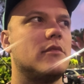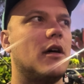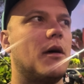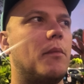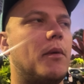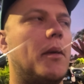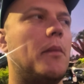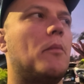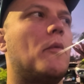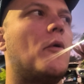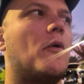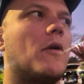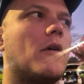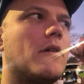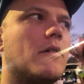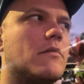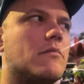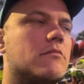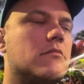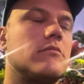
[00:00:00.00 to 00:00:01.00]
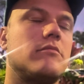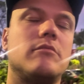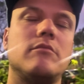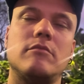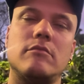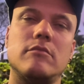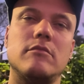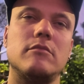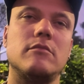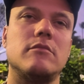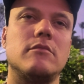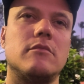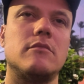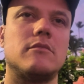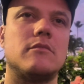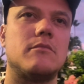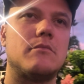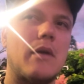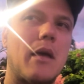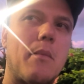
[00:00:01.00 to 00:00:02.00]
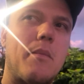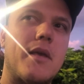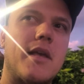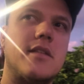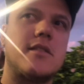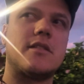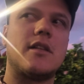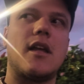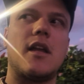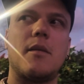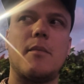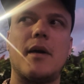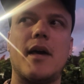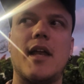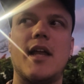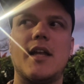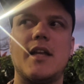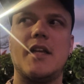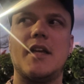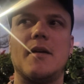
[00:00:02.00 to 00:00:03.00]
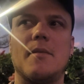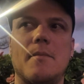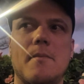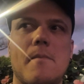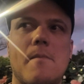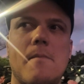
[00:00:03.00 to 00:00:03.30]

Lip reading: a bit more. Maybe that's not a bad idea.